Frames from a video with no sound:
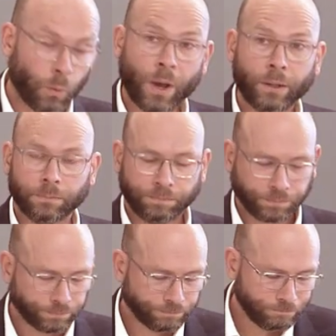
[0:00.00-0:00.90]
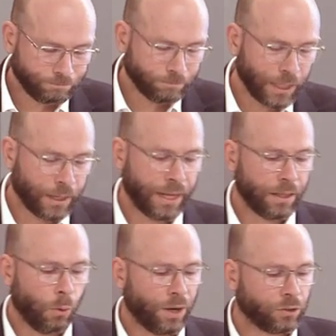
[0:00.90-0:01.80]
Well, in
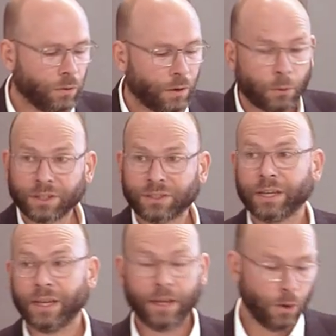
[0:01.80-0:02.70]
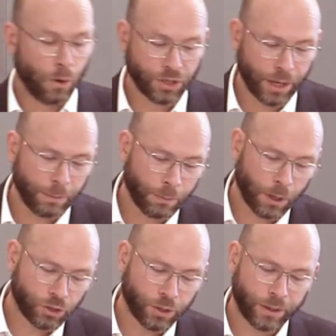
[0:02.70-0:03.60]
the words of our CEO, Jamie
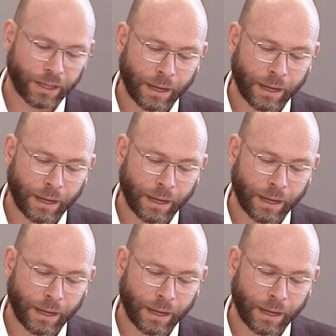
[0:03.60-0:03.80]
Butcher,